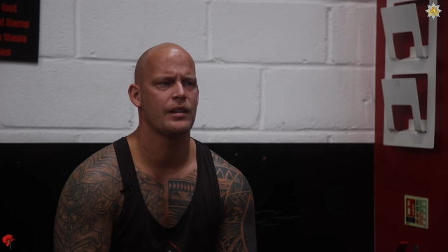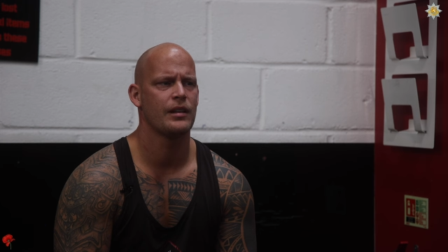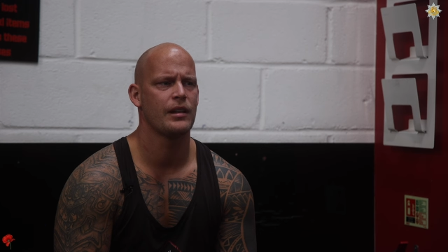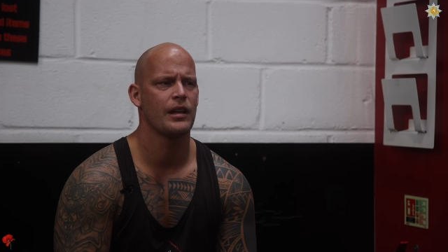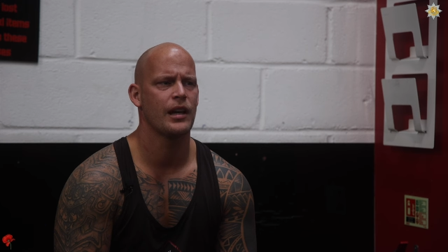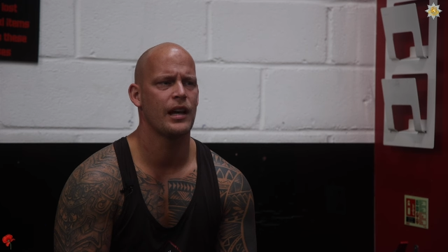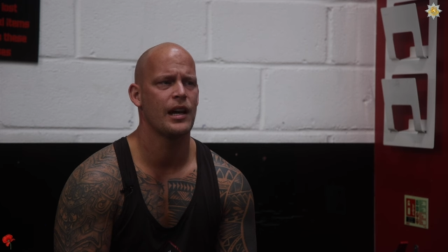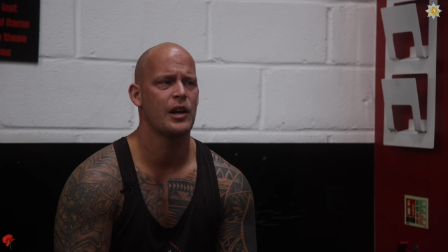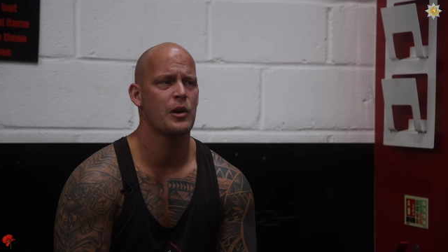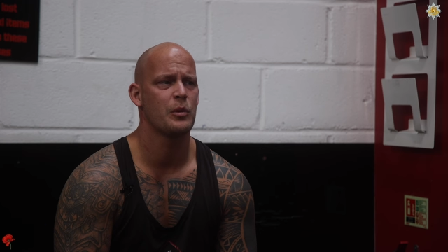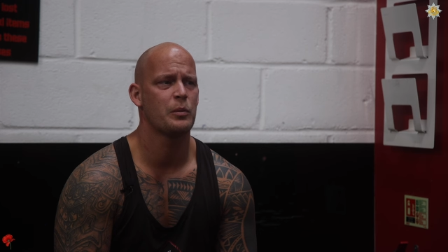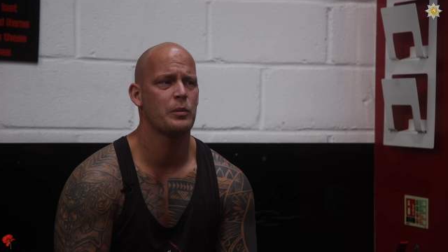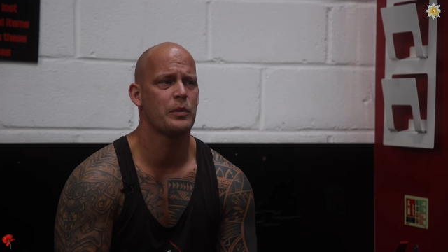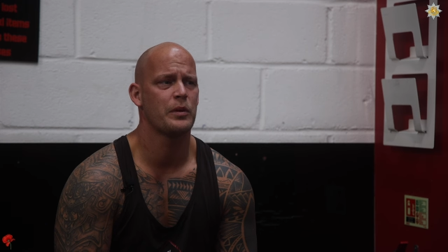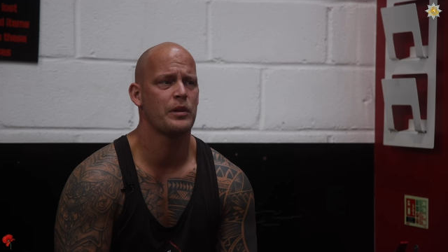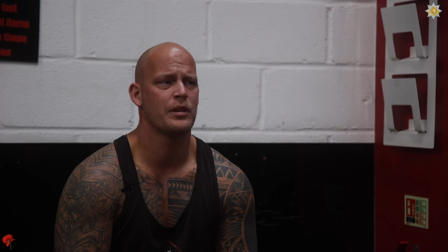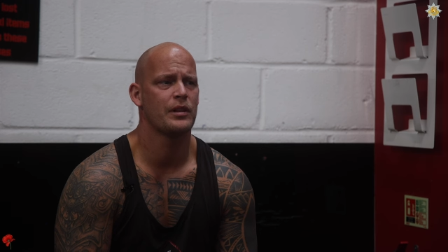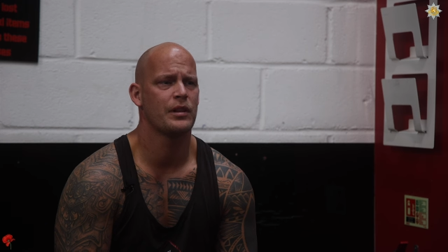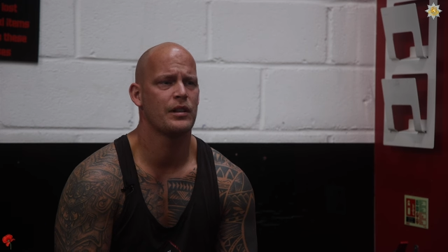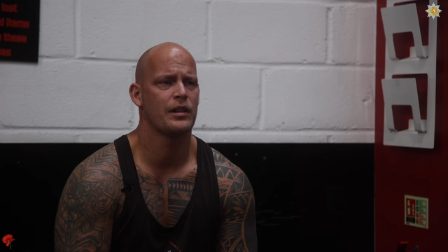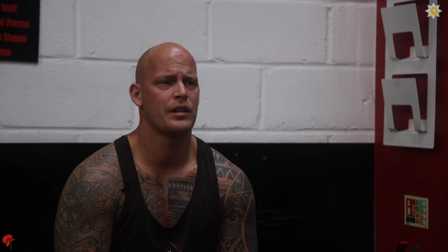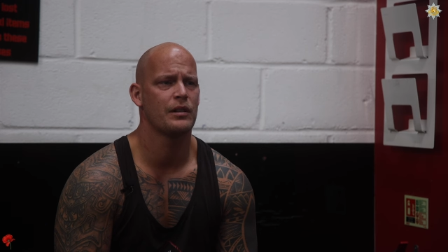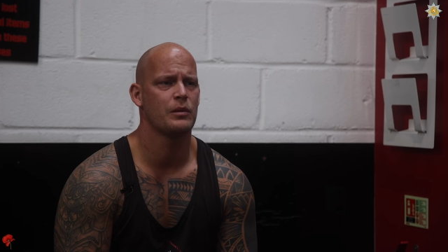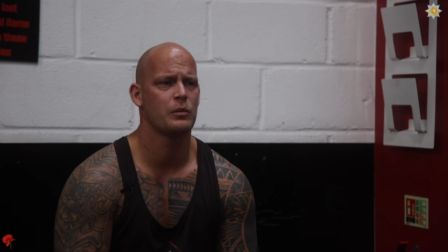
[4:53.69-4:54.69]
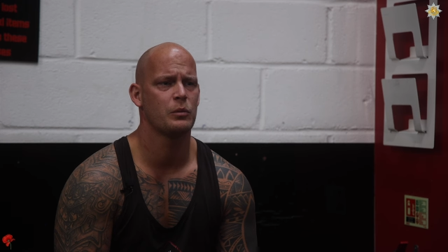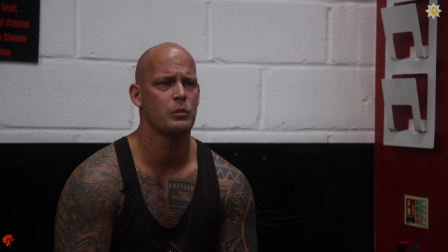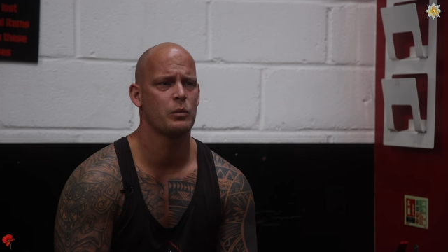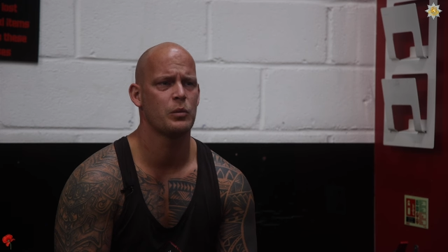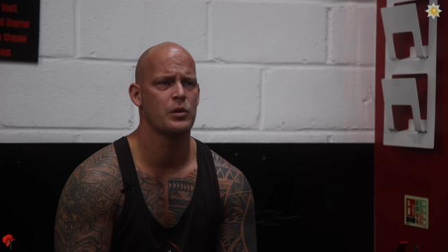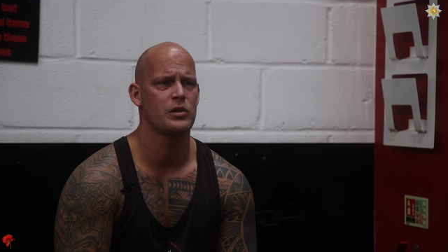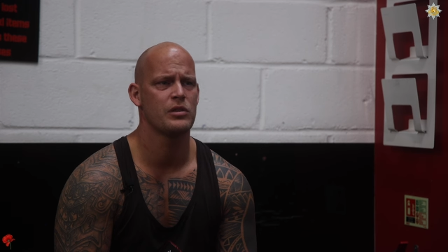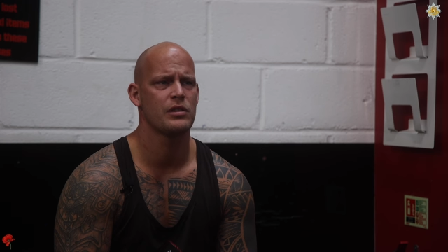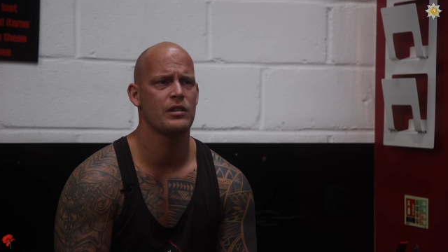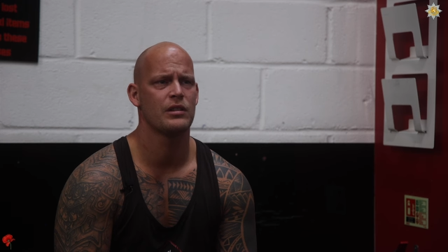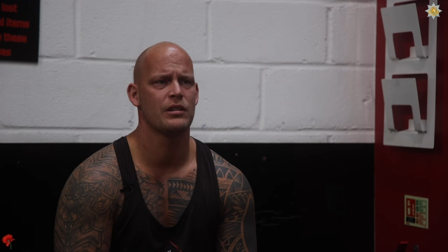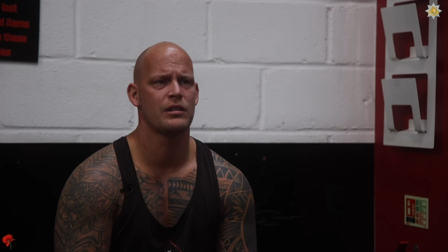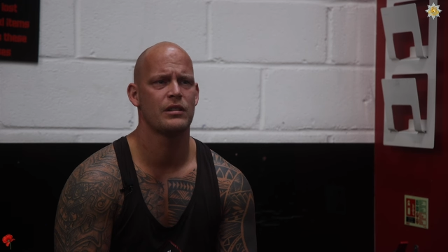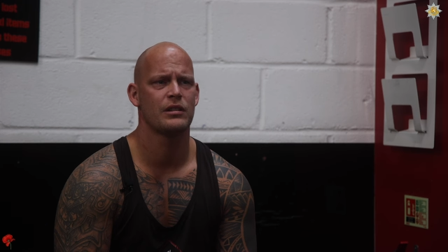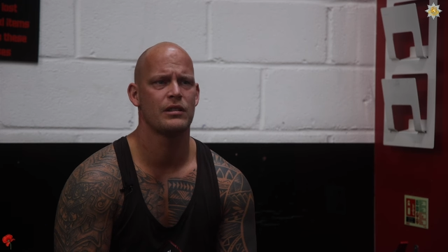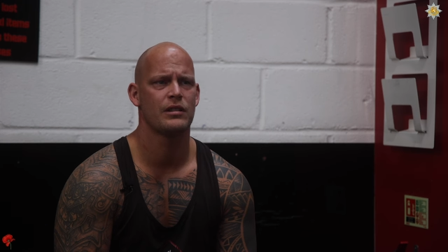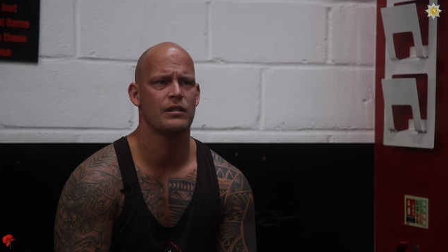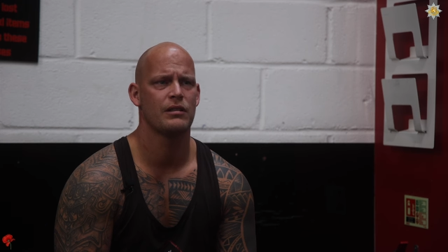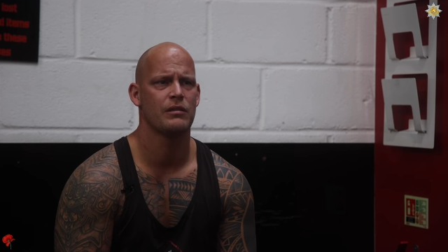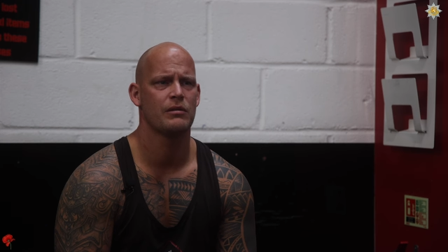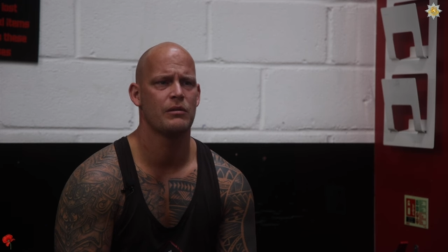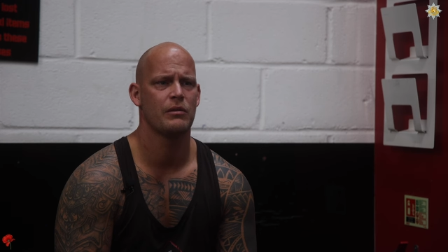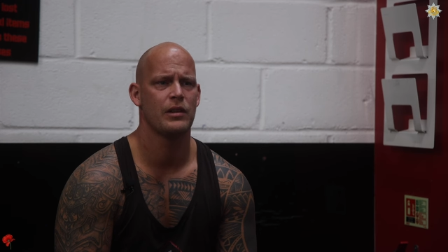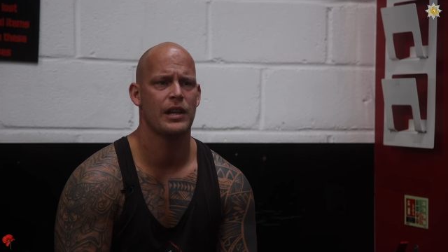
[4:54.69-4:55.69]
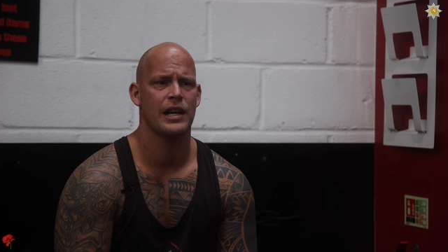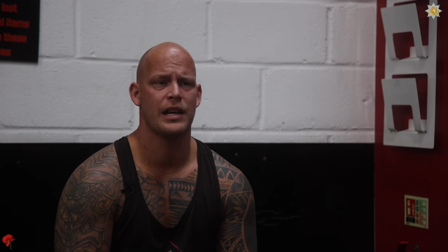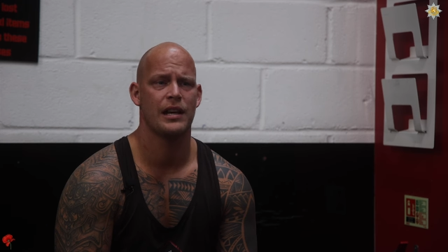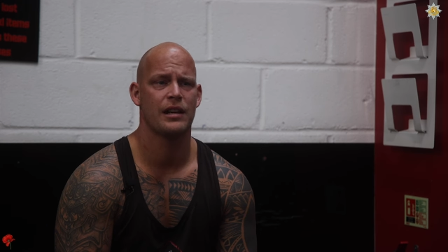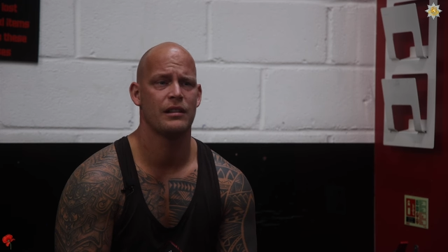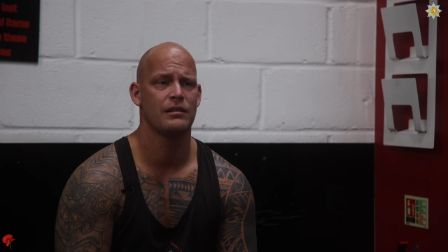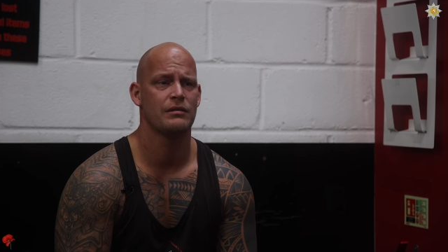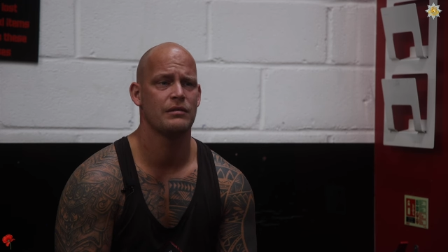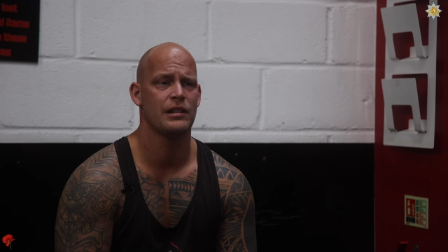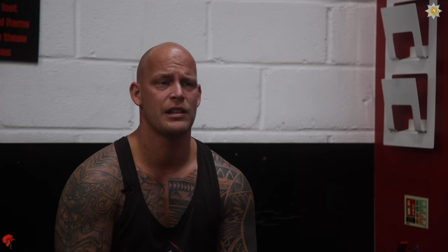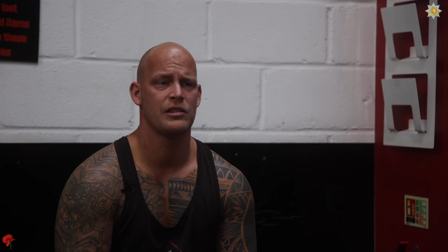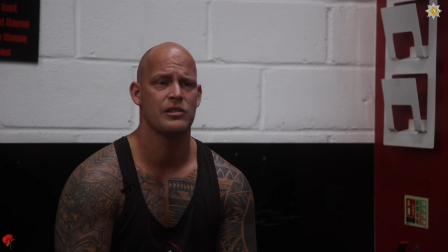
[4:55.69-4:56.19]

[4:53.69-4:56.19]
the help wasn't there